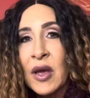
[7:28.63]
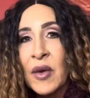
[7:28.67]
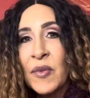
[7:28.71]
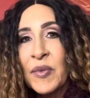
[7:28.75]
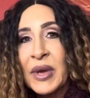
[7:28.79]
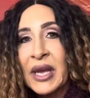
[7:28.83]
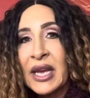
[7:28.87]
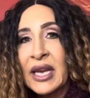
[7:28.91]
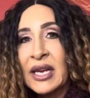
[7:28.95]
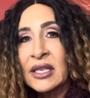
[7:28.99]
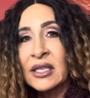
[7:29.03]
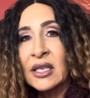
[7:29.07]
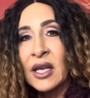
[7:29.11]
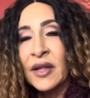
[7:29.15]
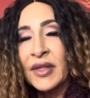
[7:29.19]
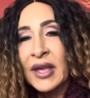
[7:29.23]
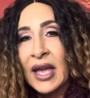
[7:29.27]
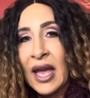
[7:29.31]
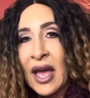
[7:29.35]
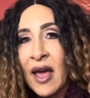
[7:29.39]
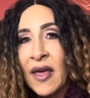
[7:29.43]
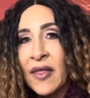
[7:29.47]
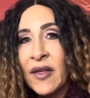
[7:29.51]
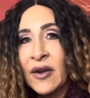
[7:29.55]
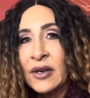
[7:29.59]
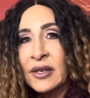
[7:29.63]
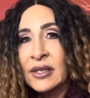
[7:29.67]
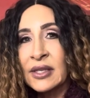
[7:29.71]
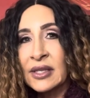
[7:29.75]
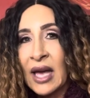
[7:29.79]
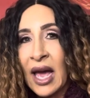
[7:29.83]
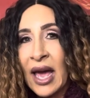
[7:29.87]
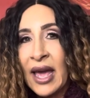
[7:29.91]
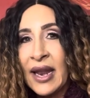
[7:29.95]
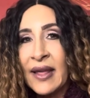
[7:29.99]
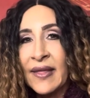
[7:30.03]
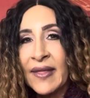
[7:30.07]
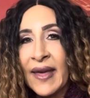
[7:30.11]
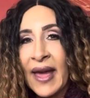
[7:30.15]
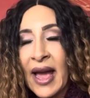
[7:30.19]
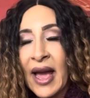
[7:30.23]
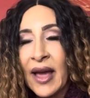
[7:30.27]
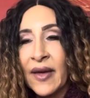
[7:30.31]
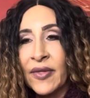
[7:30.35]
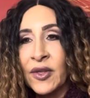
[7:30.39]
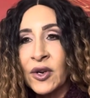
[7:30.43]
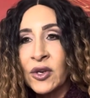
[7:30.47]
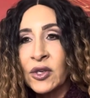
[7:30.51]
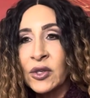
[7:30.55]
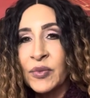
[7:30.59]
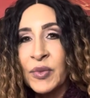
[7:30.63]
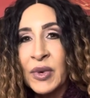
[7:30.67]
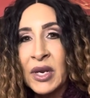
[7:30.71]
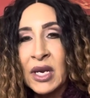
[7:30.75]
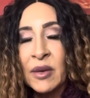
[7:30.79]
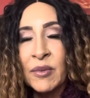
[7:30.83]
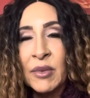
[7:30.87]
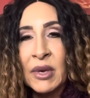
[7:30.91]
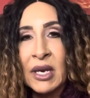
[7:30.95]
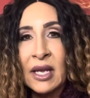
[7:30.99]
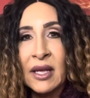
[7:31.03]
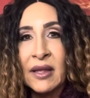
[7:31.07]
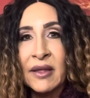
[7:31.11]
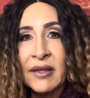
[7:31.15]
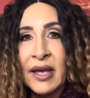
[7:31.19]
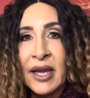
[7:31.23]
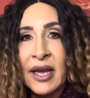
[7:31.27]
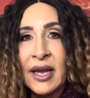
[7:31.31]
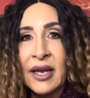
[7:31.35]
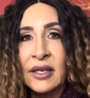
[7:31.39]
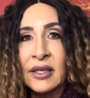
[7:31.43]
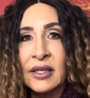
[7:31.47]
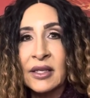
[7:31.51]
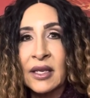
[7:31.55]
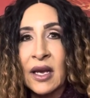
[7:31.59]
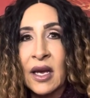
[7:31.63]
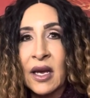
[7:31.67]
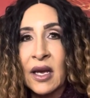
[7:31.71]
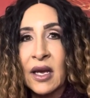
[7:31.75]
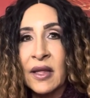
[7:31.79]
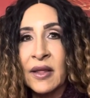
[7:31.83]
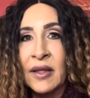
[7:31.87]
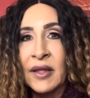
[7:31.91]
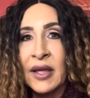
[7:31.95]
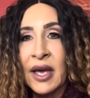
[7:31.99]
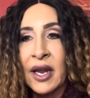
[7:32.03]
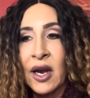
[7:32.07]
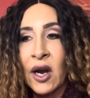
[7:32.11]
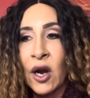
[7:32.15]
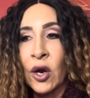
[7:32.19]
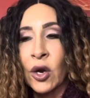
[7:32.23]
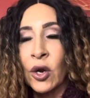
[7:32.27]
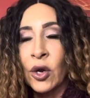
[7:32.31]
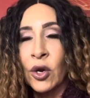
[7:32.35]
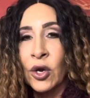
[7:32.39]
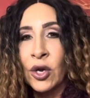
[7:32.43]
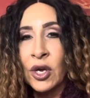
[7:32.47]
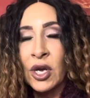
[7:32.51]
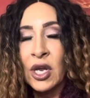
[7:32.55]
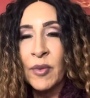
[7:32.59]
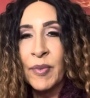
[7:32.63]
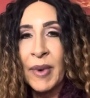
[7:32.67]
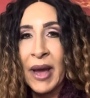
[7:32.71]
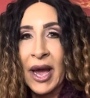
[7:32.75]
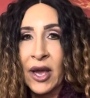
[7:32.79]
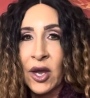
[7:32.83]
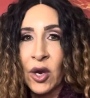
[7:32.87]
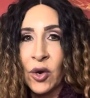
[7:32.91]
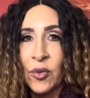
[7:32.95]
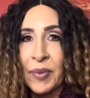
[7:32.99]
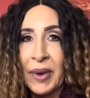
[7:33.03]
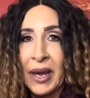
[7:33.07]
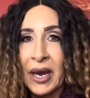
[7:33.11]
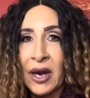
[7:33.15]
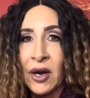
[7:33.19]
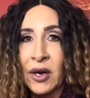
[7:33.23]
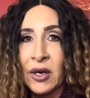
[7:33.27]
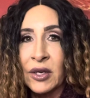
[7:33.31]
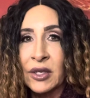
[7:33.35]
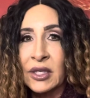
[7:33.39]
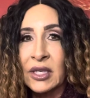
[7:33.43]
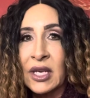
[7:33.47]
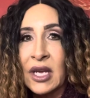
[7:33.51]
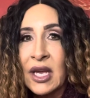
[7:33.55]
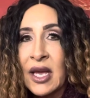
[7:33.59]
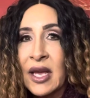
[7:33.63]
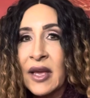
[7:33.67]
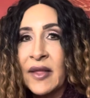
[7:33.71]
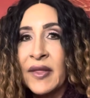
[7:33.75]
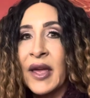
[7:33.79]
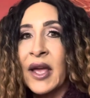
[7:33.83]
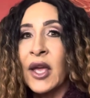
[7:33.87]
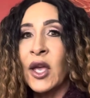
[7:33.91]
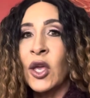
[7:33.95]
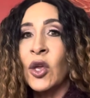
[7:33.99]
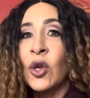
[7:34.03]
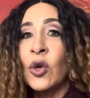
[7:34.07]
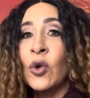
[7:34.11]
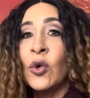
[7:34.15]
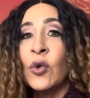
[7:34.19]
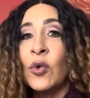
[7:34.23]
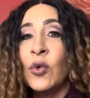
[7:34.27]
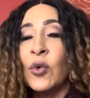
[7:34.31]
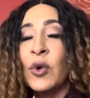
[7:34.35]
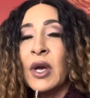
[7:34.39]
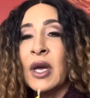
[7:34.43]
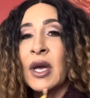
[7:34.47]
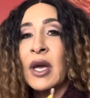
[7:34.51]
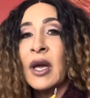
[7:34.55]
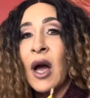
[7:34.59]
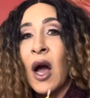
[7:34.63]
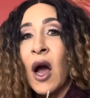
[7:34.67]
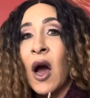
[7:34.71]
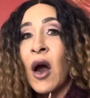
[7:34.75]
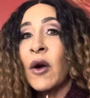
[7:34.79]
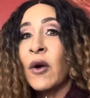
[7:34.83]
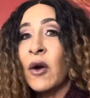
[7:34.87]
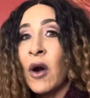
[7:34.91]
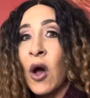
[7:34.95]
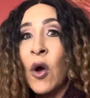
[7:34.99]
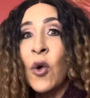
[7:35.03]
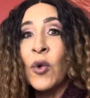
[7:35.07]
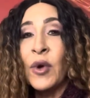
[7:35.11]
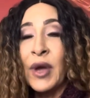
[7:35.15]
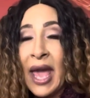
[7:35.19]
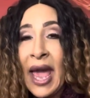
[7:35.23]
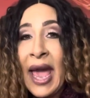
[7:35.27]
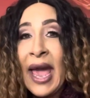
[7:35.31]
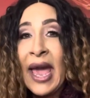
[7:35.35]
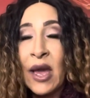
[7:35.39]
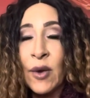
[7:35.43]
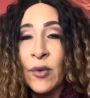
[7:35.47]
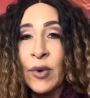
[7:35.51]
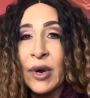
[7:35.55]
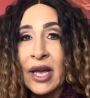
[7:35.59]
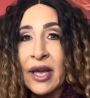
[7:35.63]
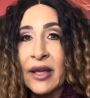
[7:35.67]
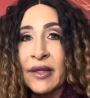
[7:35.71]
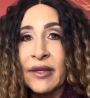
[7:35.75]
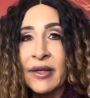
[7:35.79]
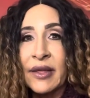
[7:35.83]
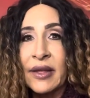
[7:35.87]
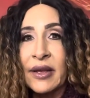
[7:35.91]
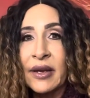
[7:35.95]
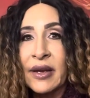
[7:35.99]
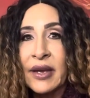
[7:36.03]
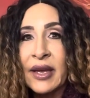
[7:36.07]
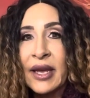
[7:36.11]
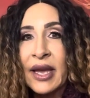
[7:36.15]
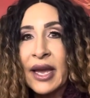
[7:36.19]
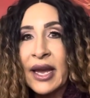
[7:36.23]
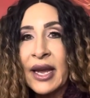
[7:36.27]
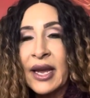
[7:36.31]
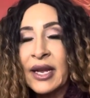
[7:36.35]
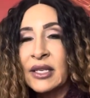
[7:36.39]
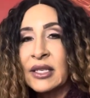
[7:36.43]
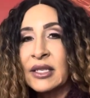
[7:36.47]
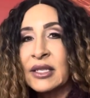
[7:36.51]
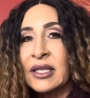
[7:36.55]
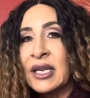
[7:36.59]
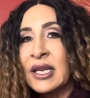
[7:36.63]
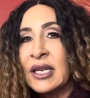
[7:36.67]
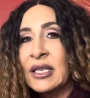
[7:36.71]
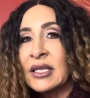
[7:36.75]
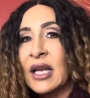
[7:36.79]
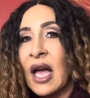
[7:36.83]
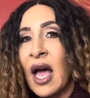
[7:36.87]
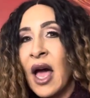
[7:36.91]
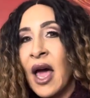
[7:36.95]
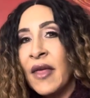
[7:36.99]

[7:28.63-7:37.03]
Because on the other side of that, there's many, many things that are good about your parents that you are okay with. It's these